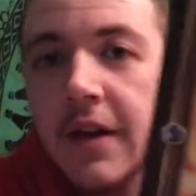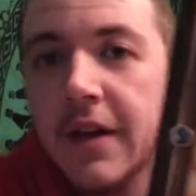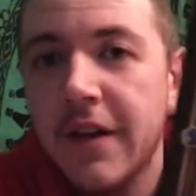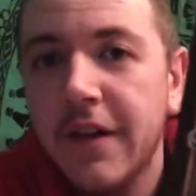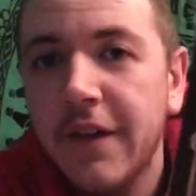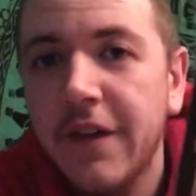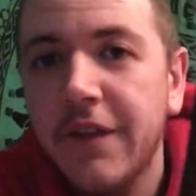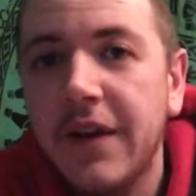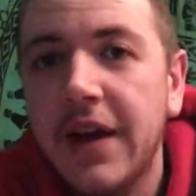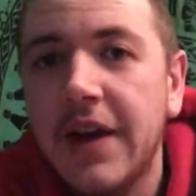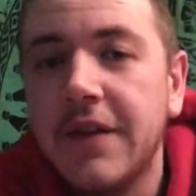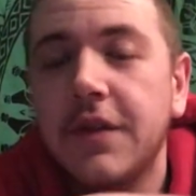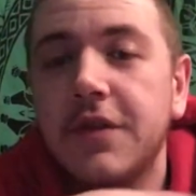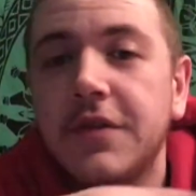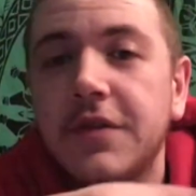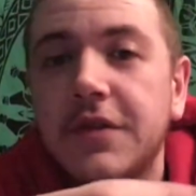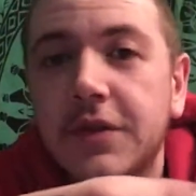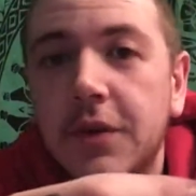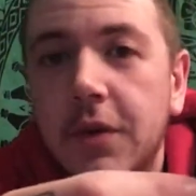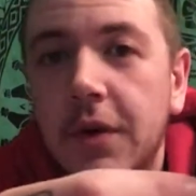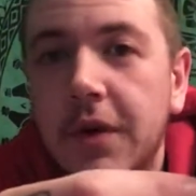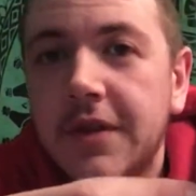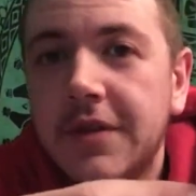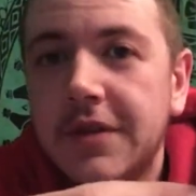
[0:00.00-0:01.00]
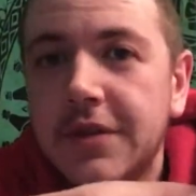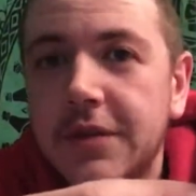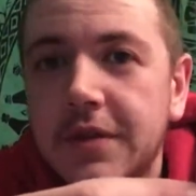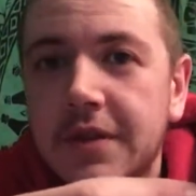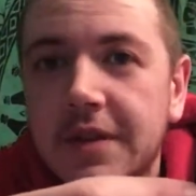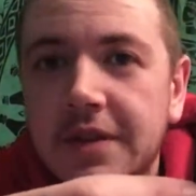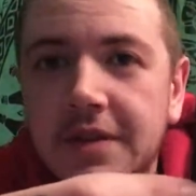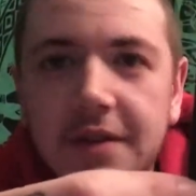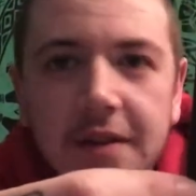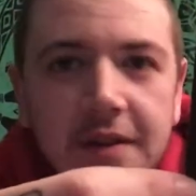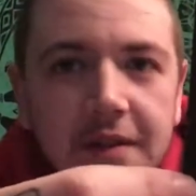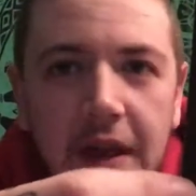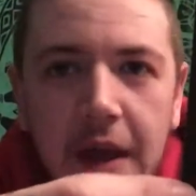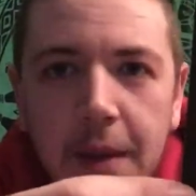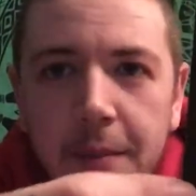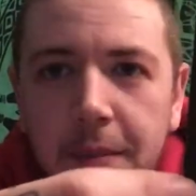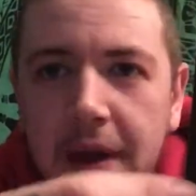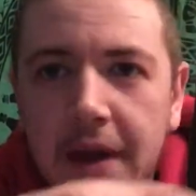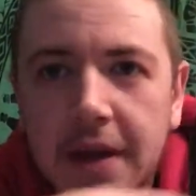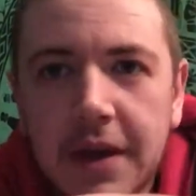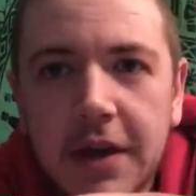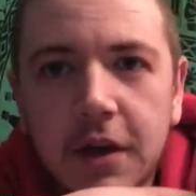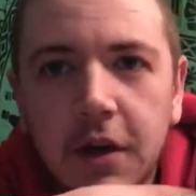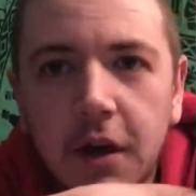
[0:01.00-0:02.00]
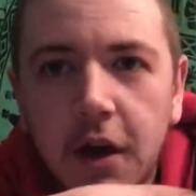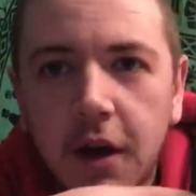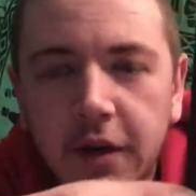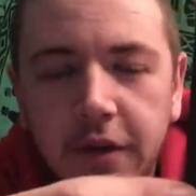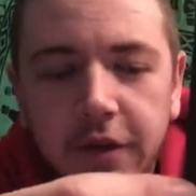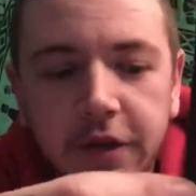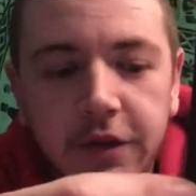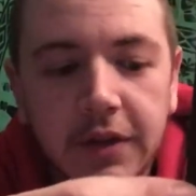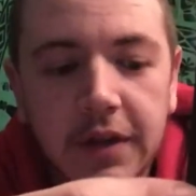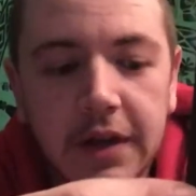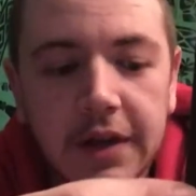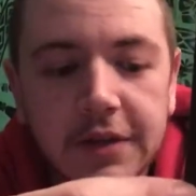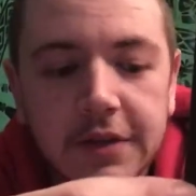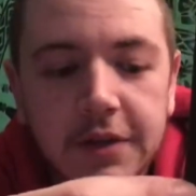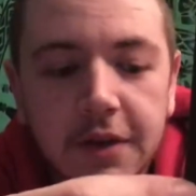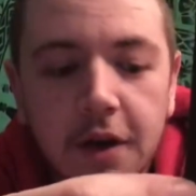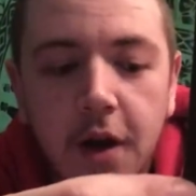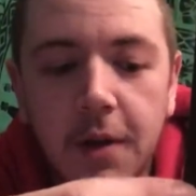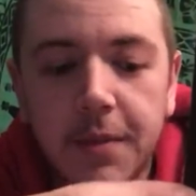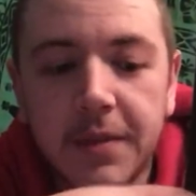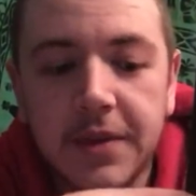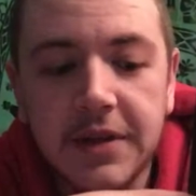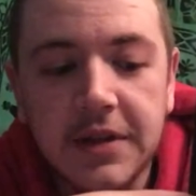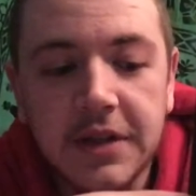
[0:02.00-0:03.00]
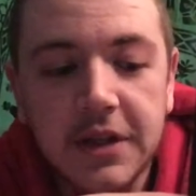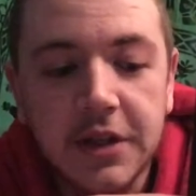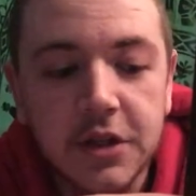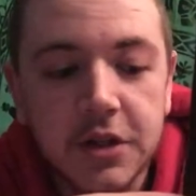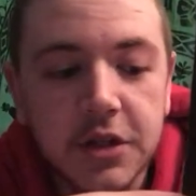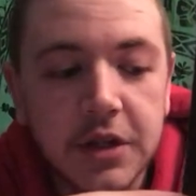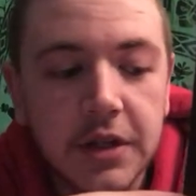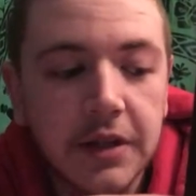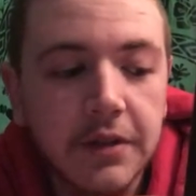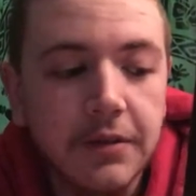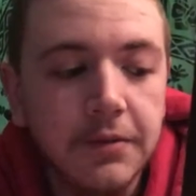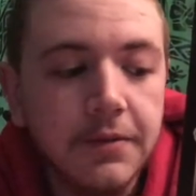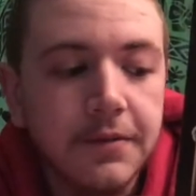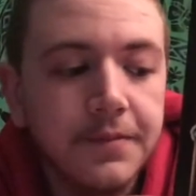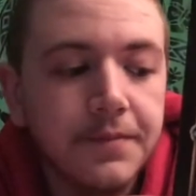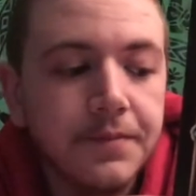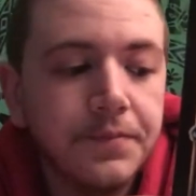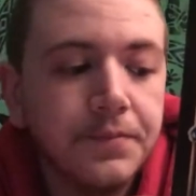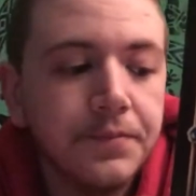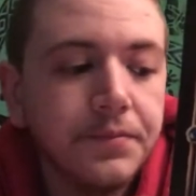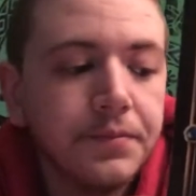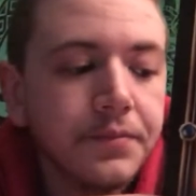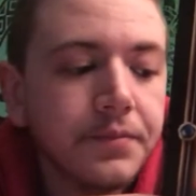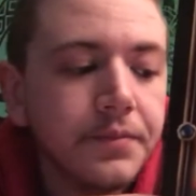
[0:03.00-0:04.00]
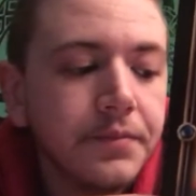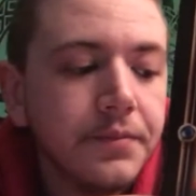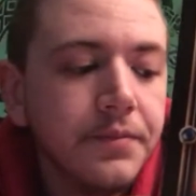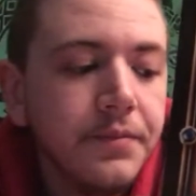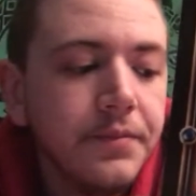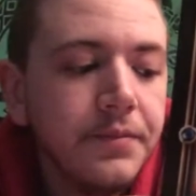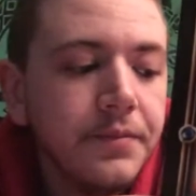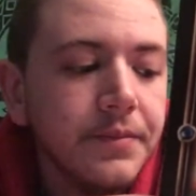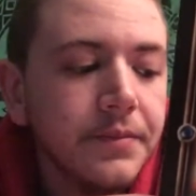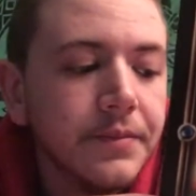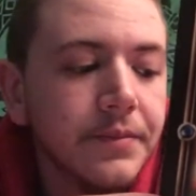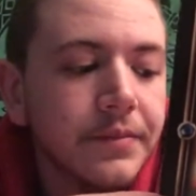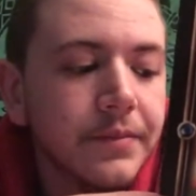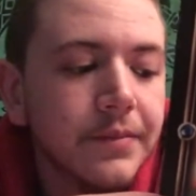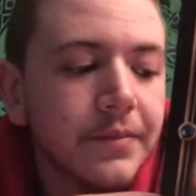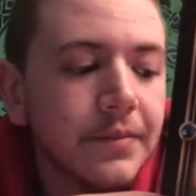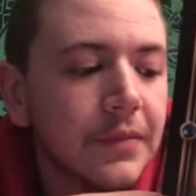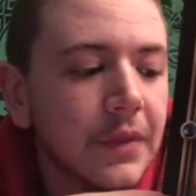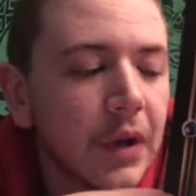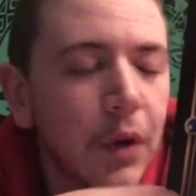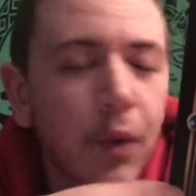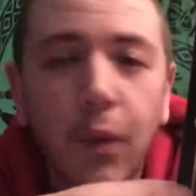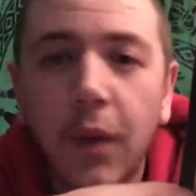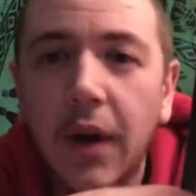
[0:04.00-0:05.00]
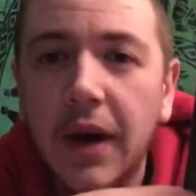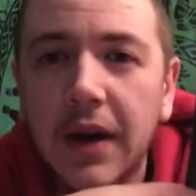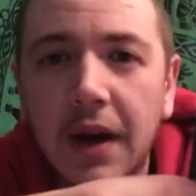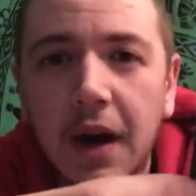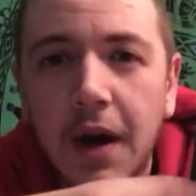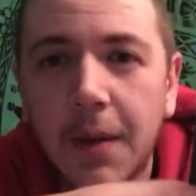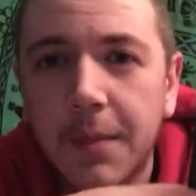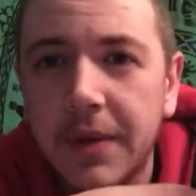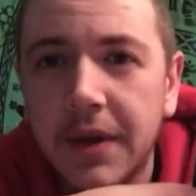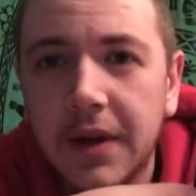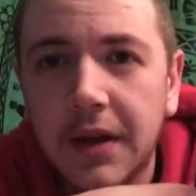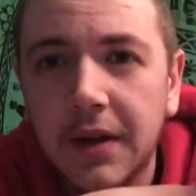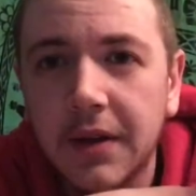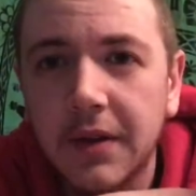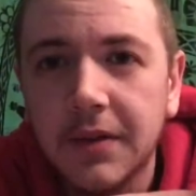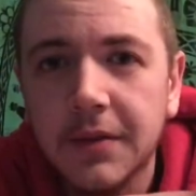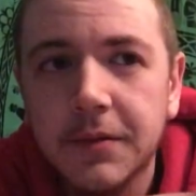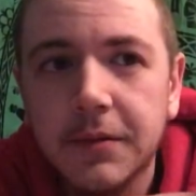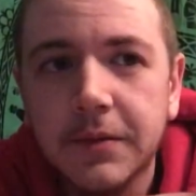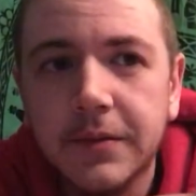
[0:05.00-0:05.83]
Five of Swords, so this is like petty conflict, competition, one-upping,